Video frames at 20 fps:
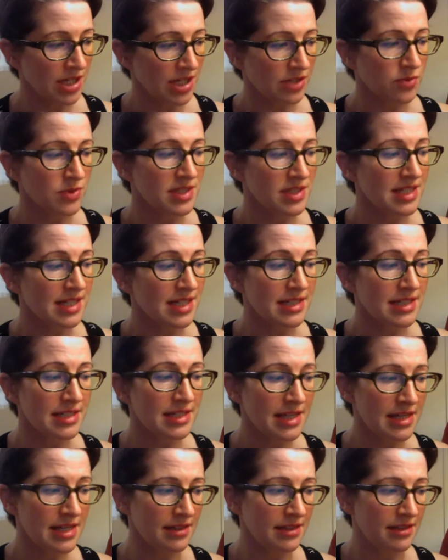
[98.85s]
was
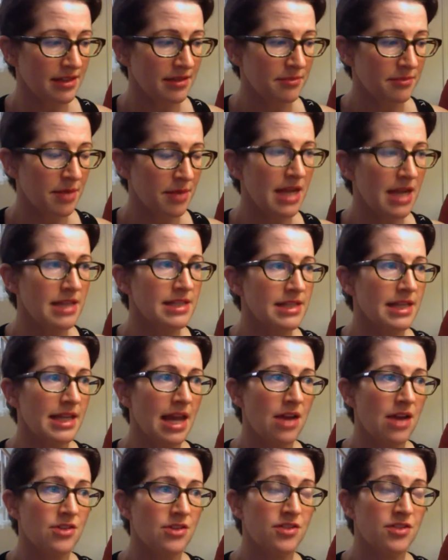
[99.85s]
succeeded by his
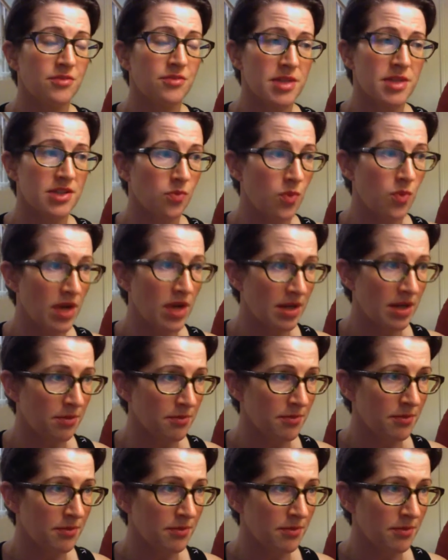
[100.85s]
account of Mr. Wickham,